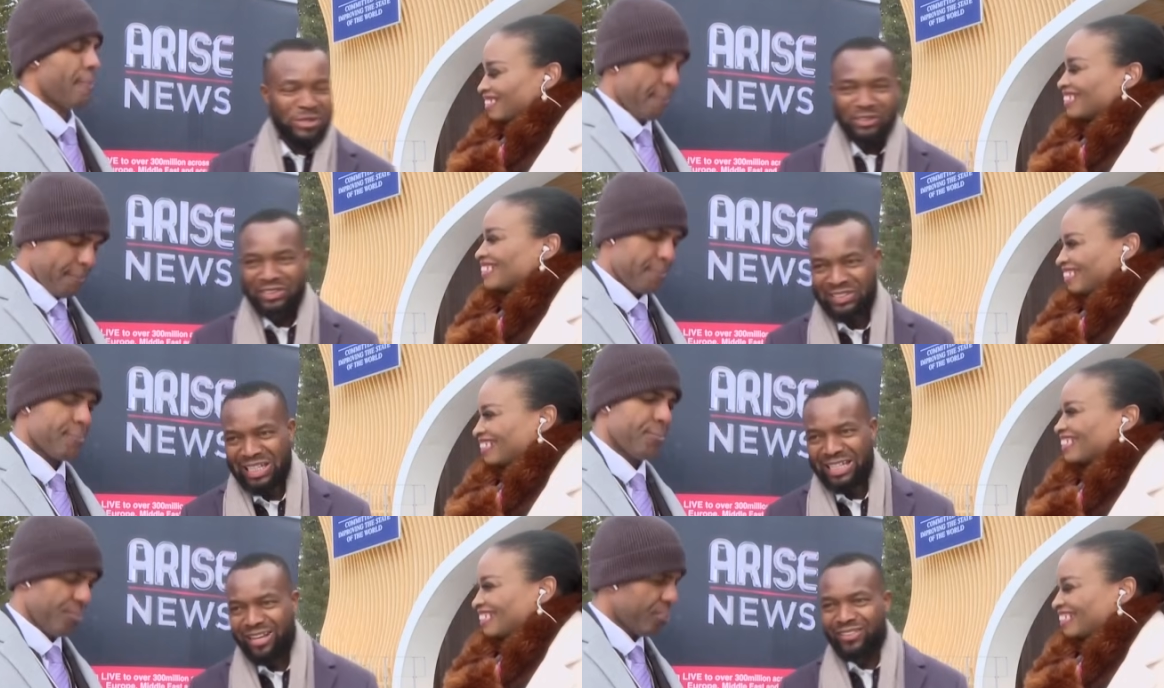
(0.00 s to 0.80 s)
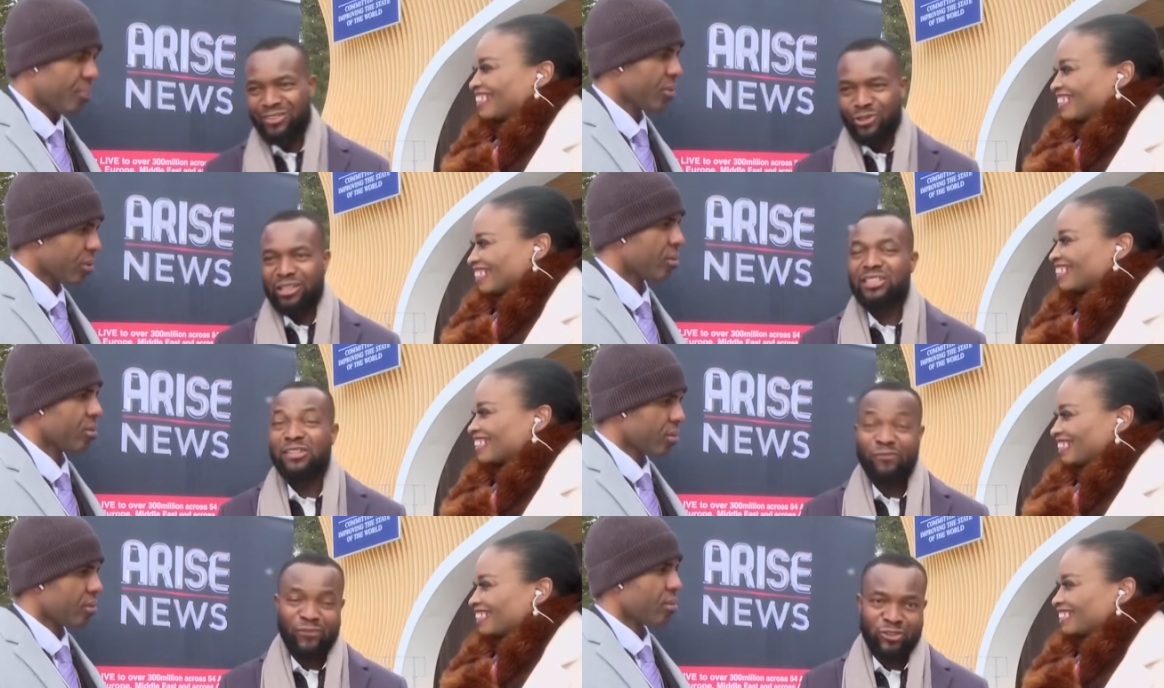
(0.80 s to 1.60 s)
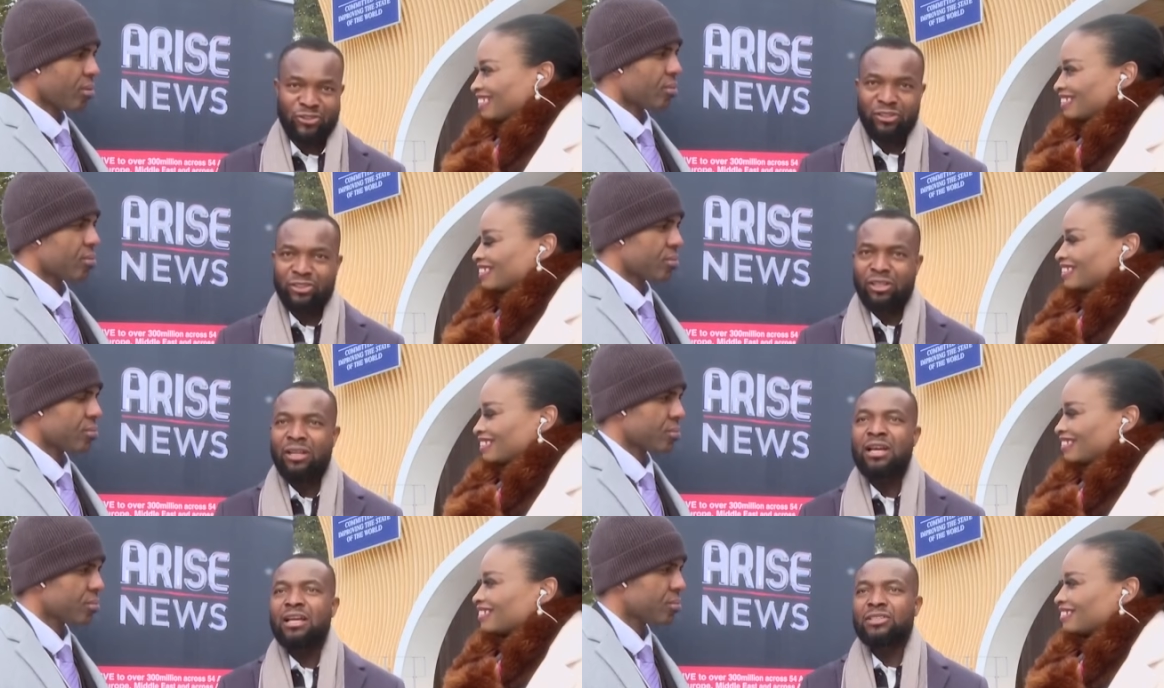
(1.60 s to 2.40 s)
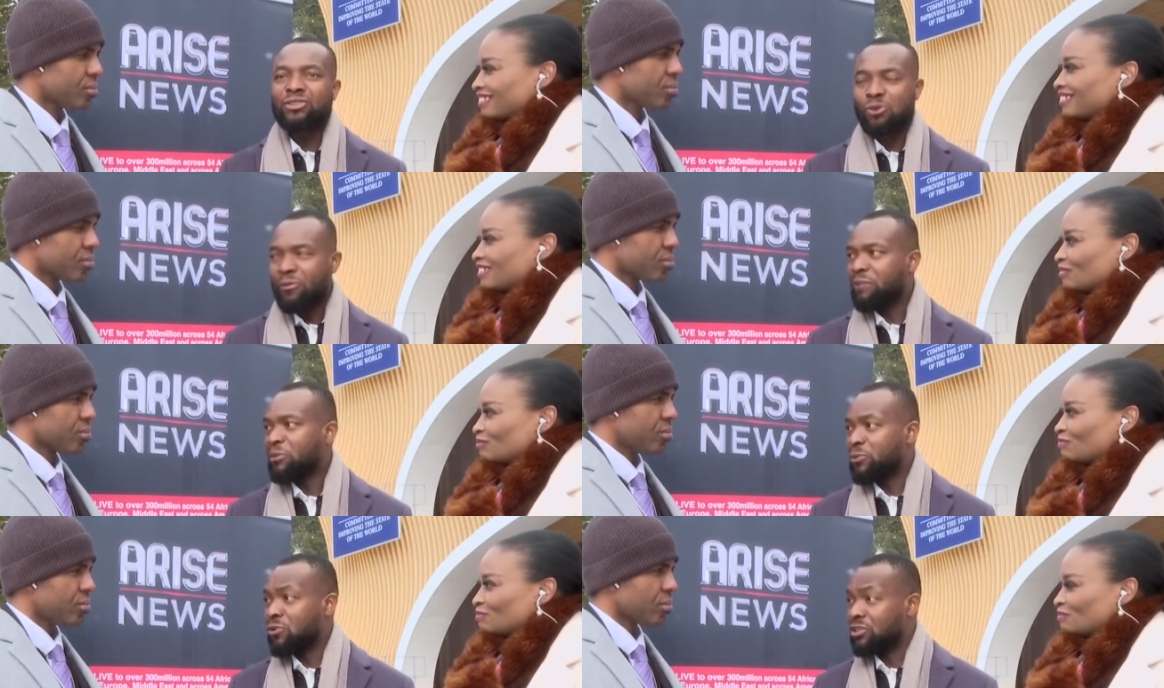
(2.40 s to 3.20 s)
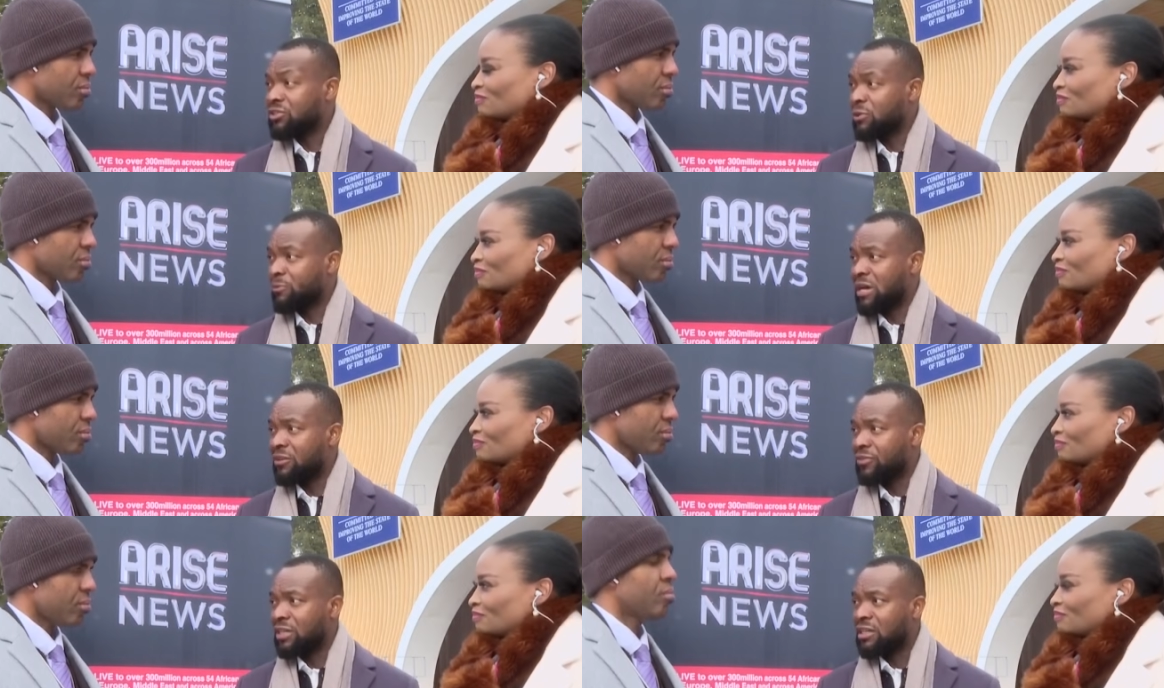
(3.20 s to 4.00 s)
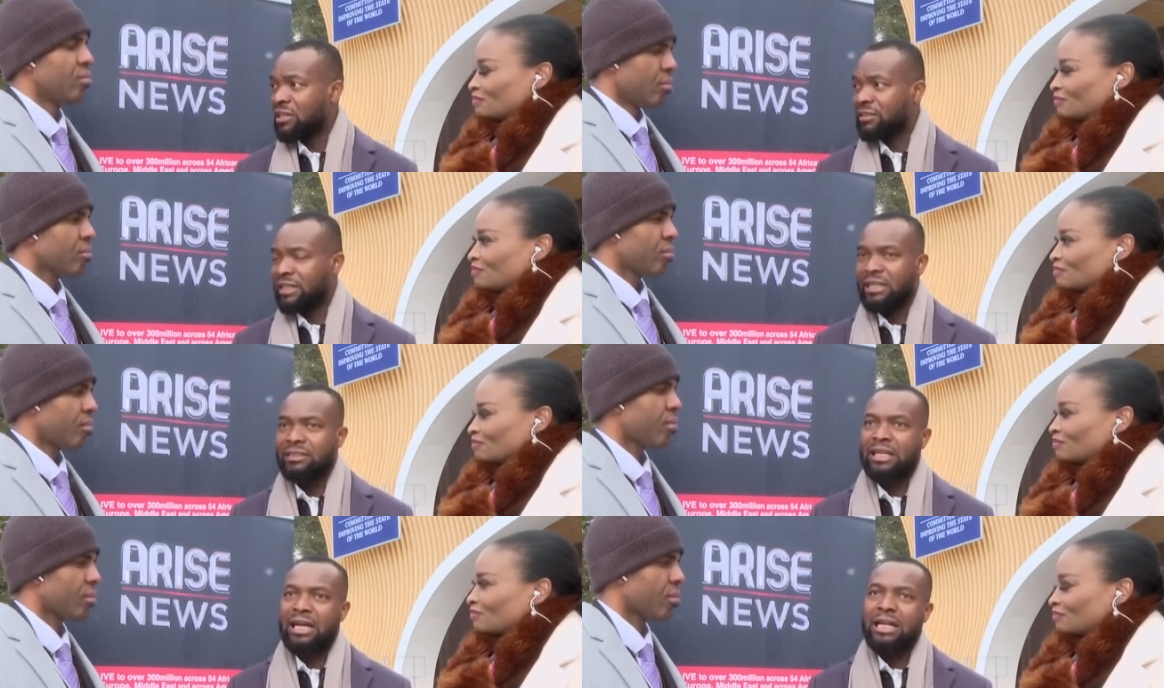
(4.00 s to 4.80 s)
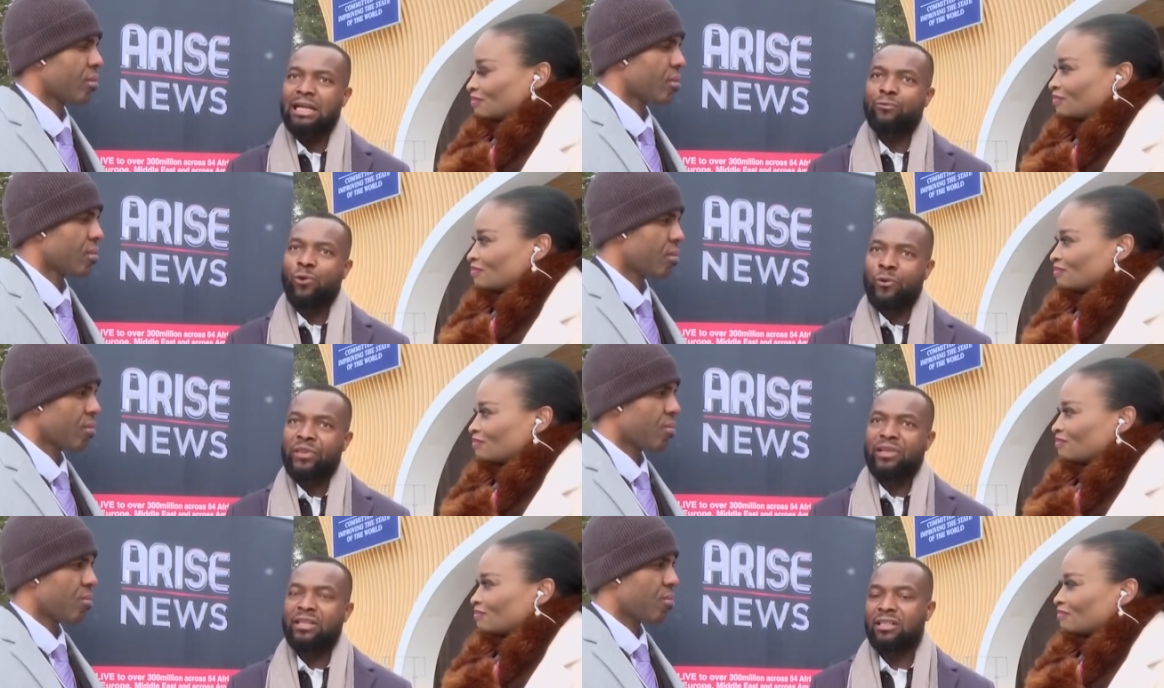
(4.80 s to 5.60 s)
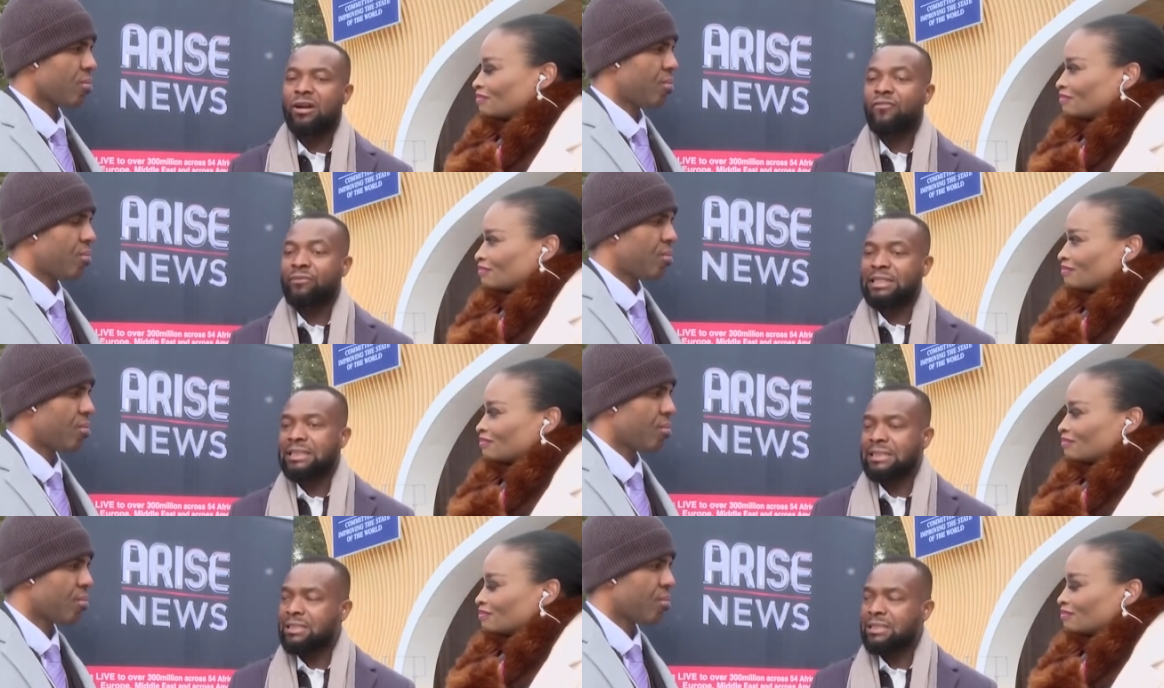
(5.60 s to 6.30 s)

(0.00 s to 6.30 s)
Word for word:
Speaker 1: understand how this works. It's infrastructure, so so many people want to be part of it, right? And, and what we're thinking, the government is